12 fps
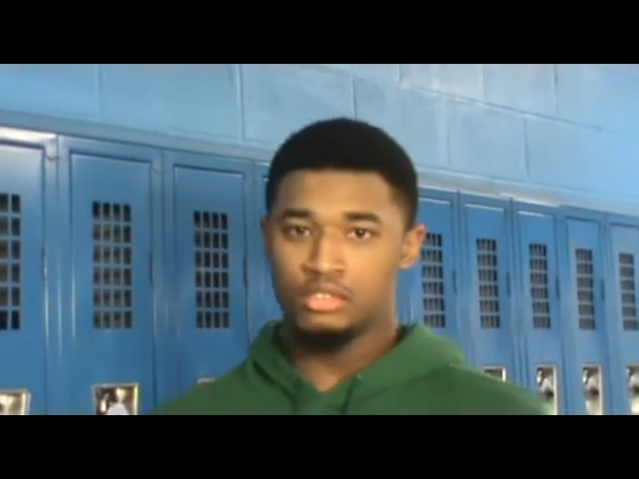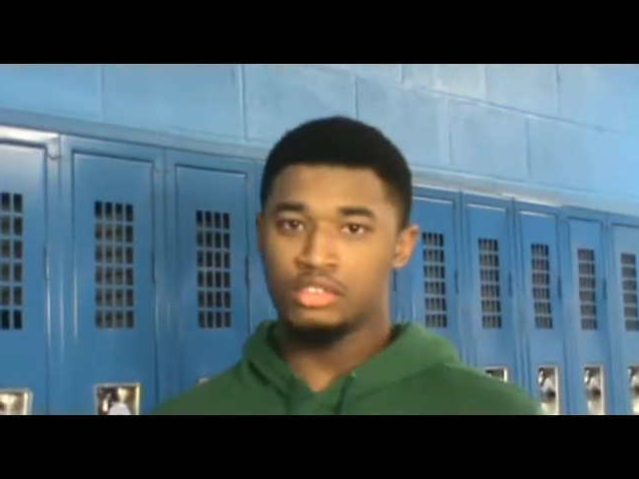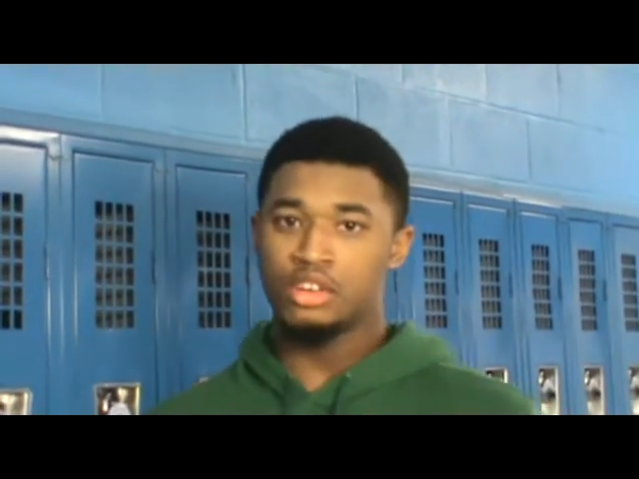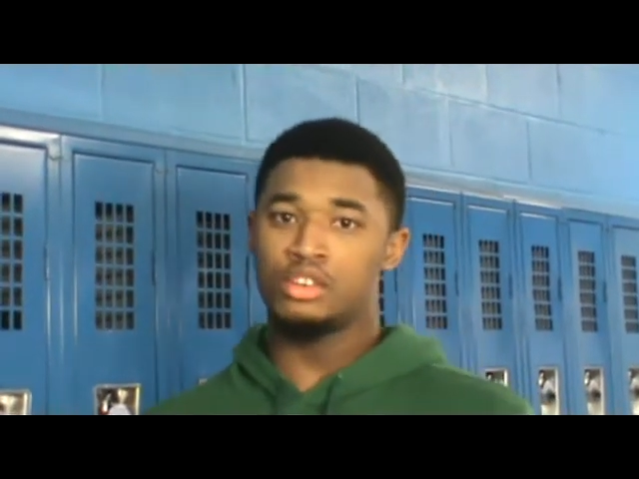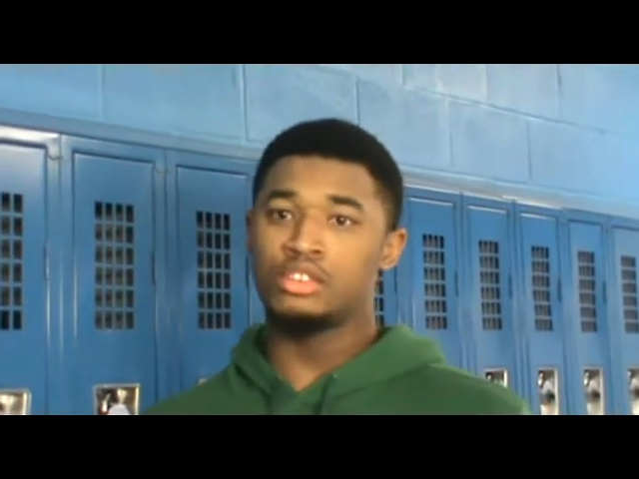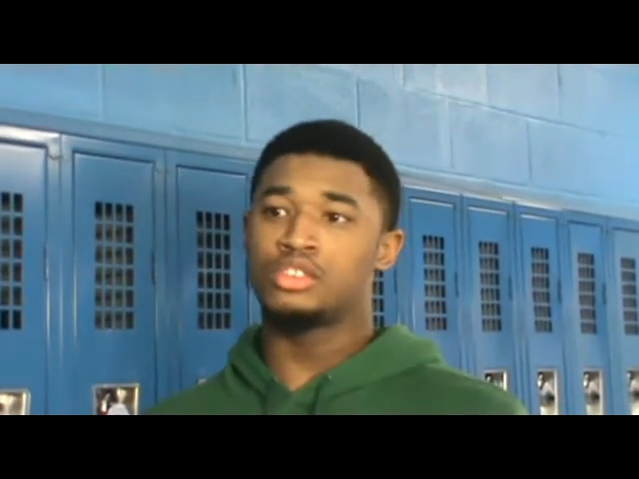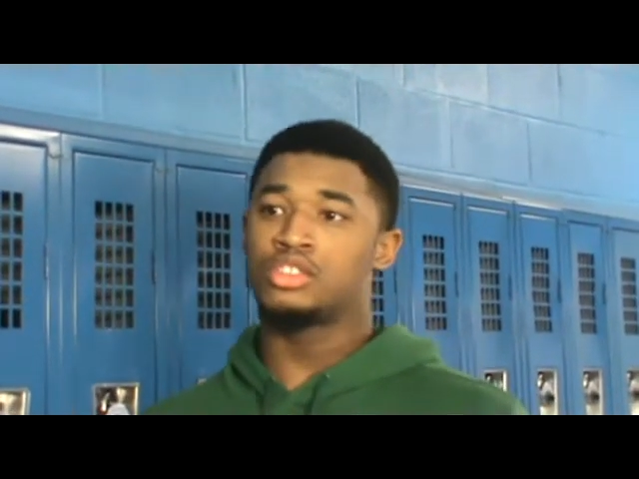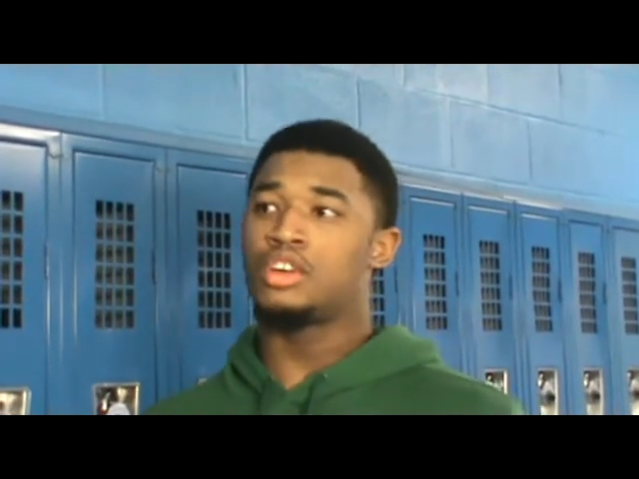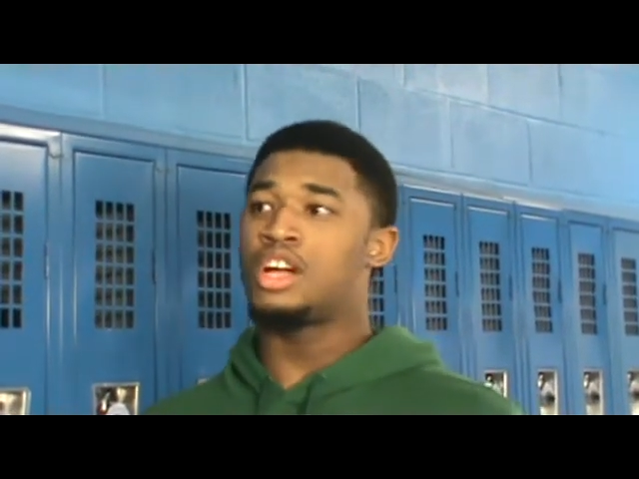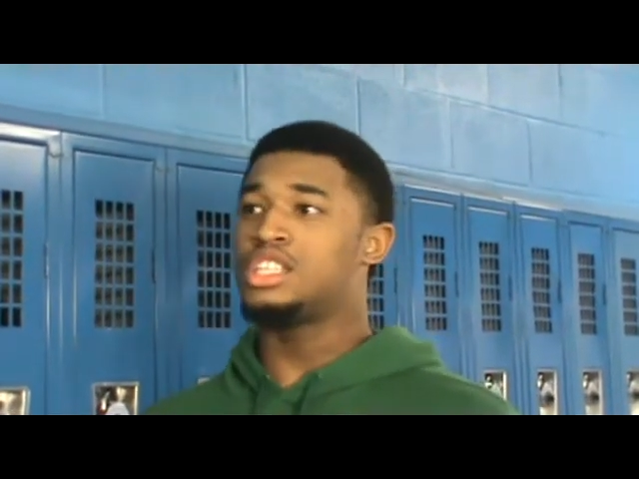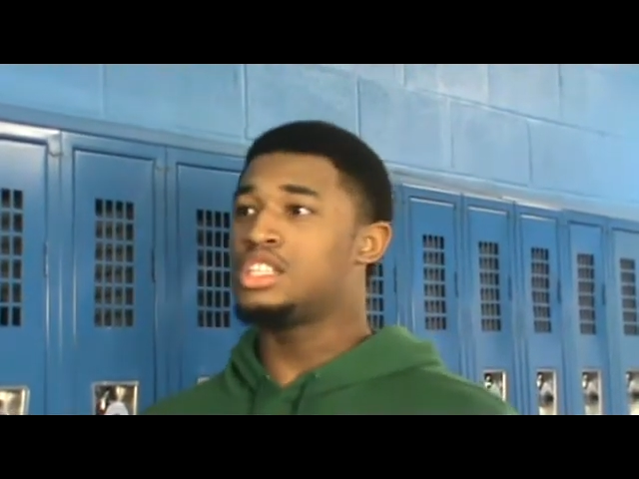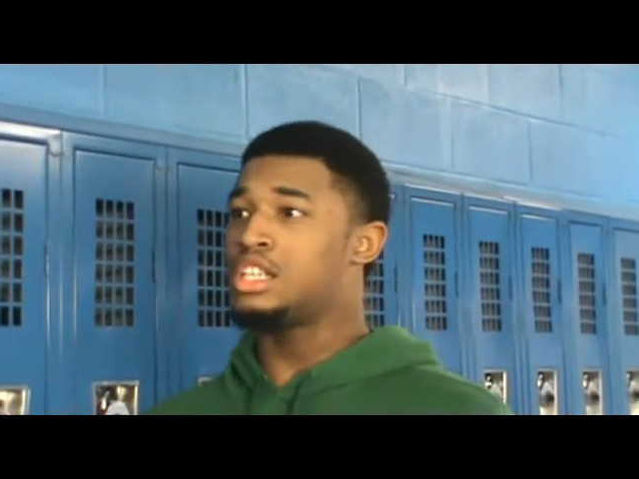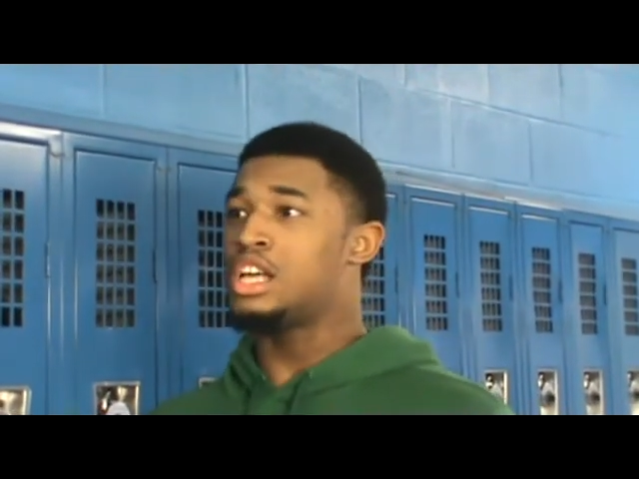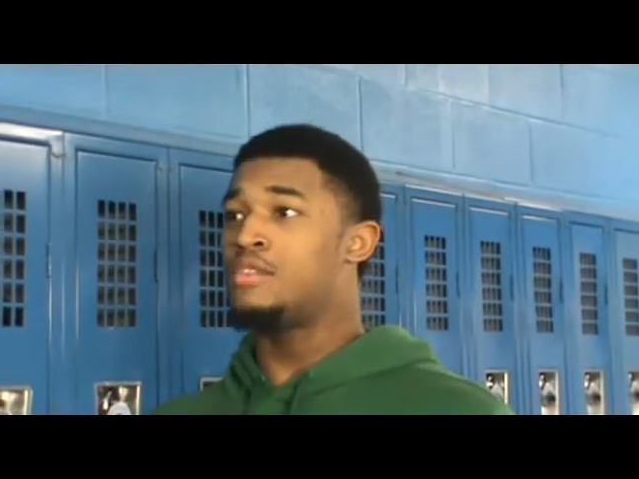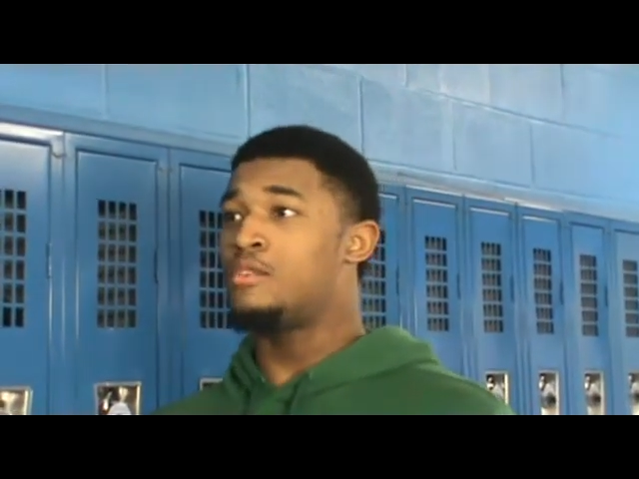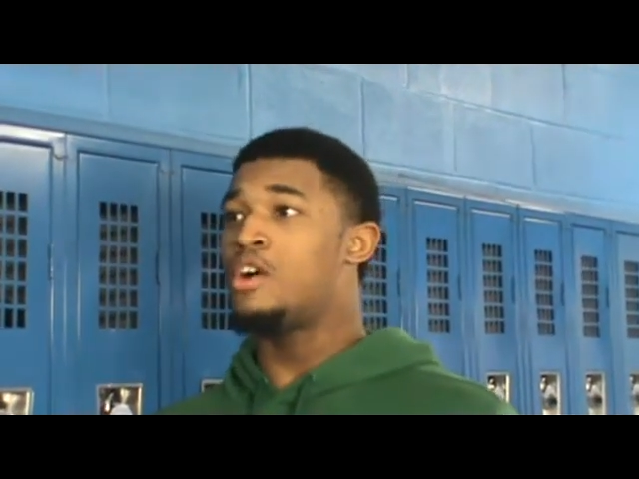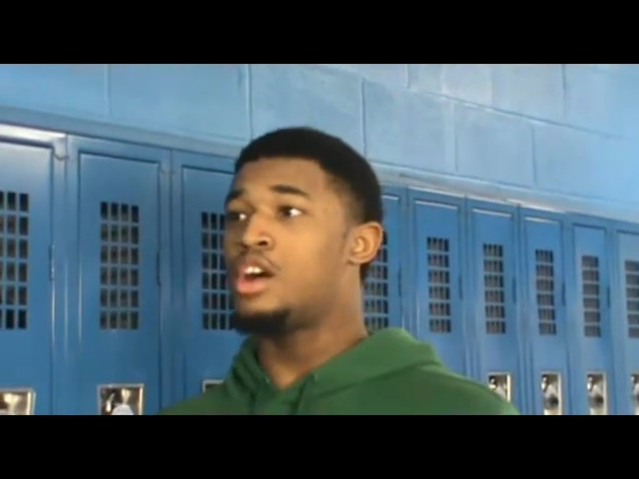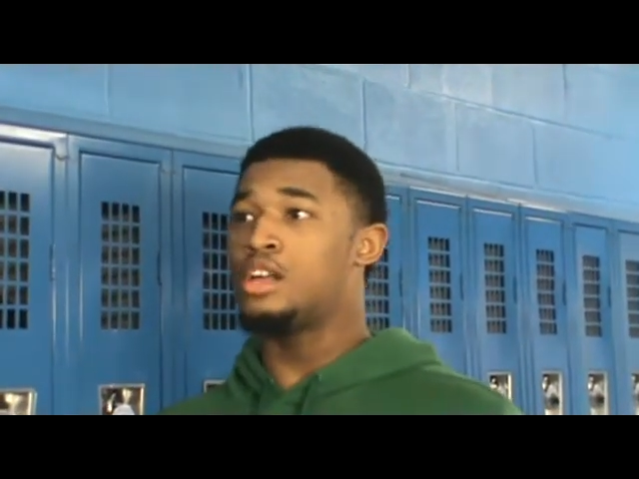You know, so I just
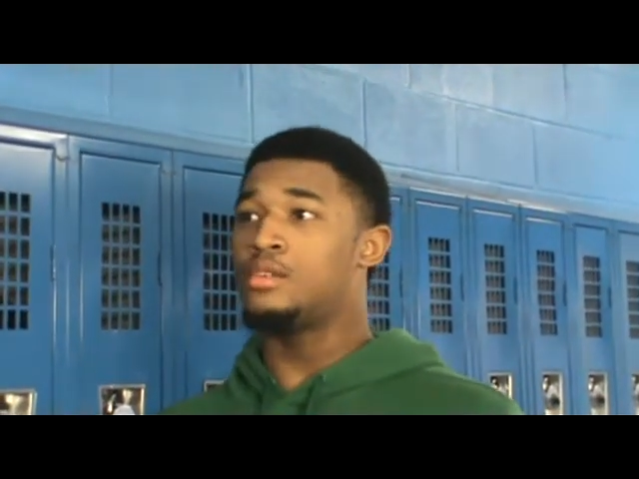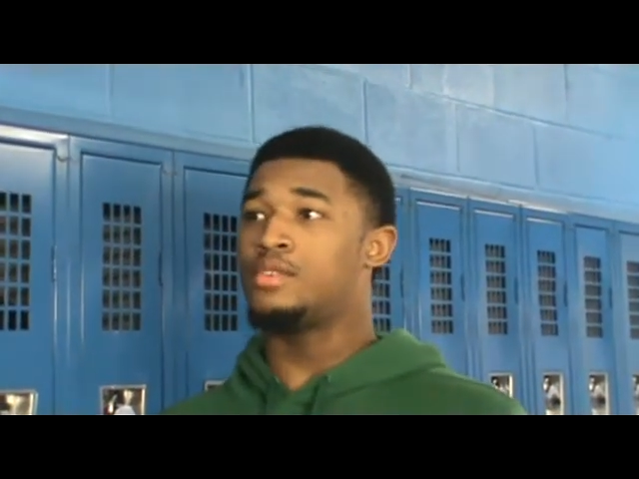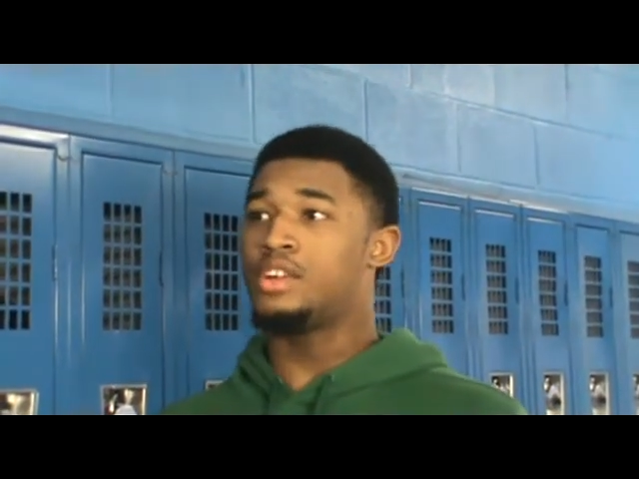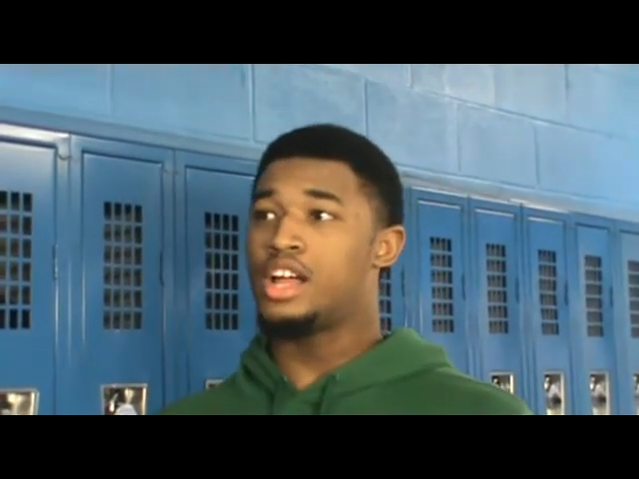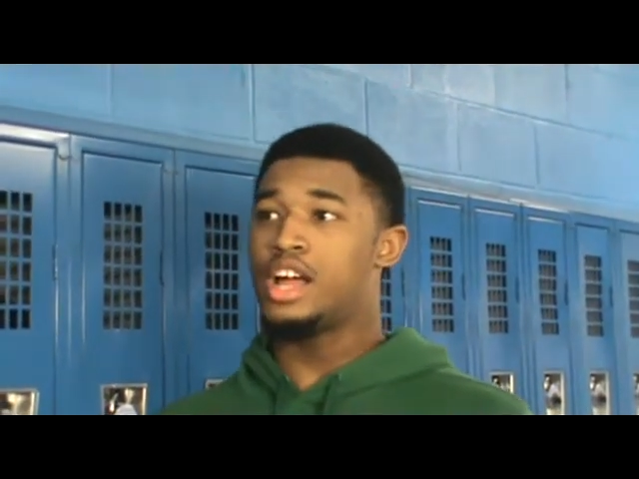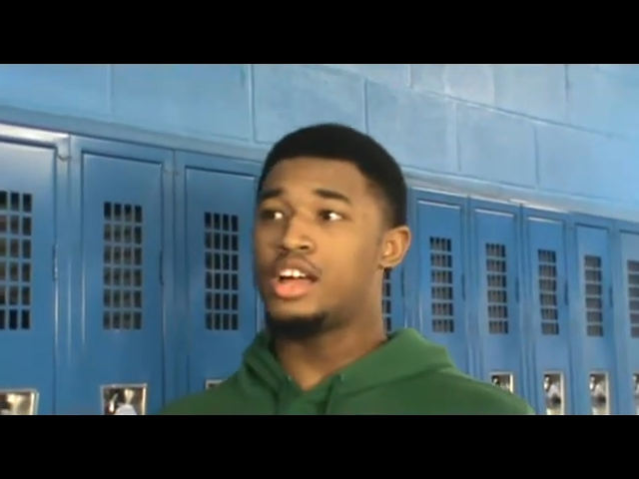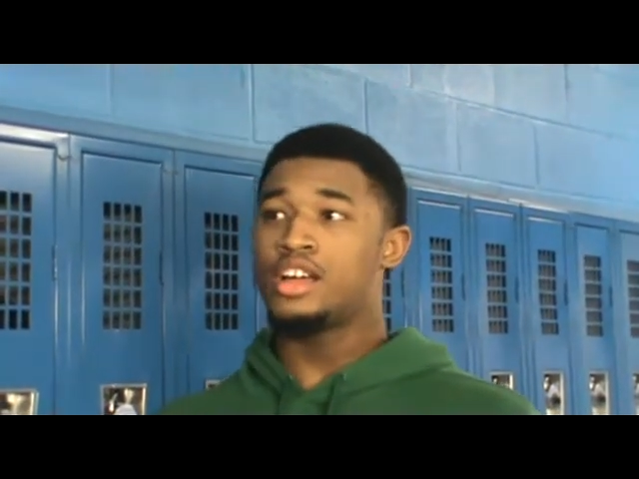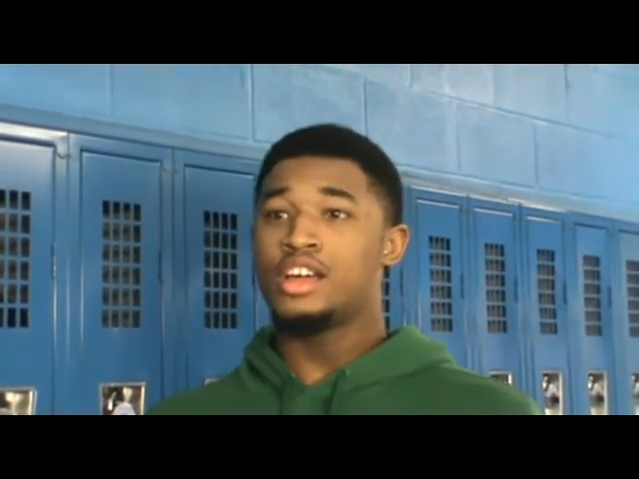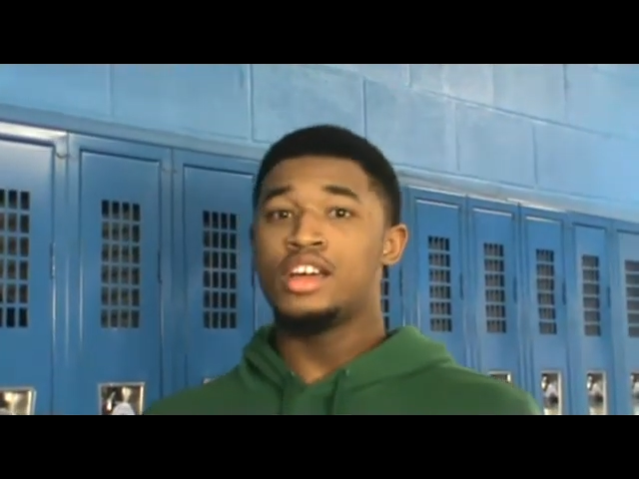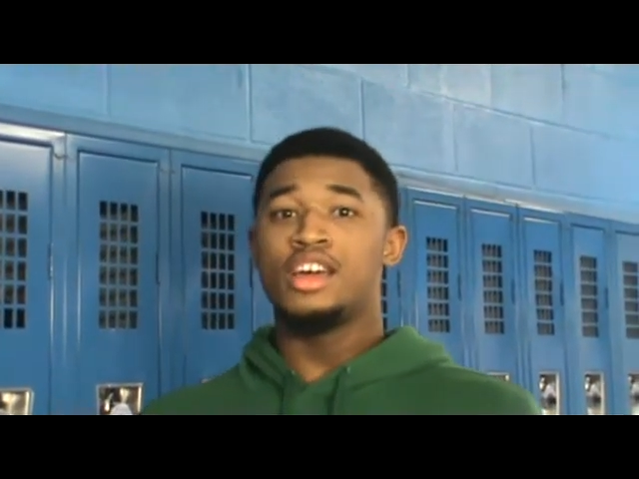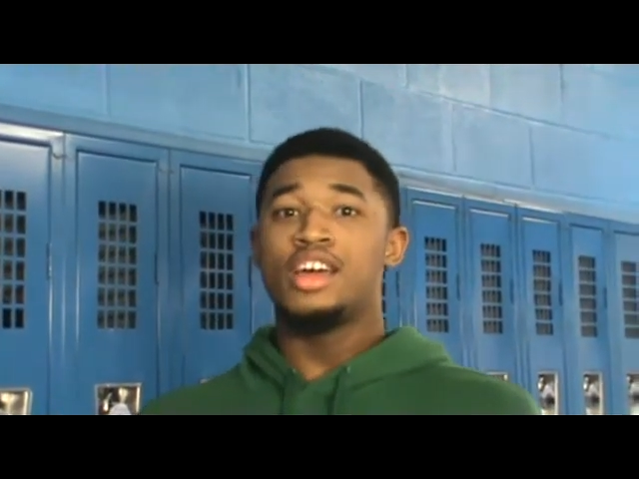love all of them for that.